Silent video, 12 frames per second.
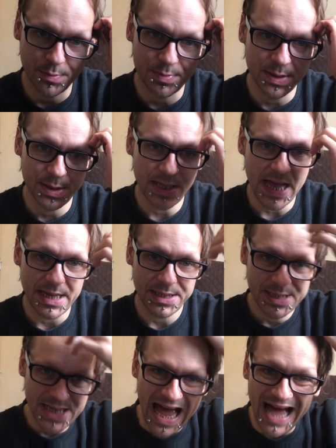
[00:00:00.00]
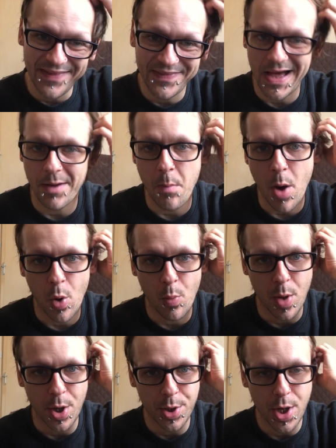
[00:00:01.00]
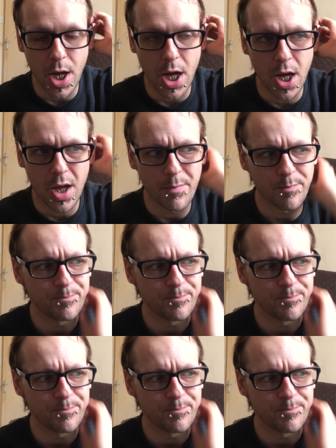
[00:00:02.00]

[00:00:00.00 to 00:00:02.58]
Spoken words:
possess at that moment. I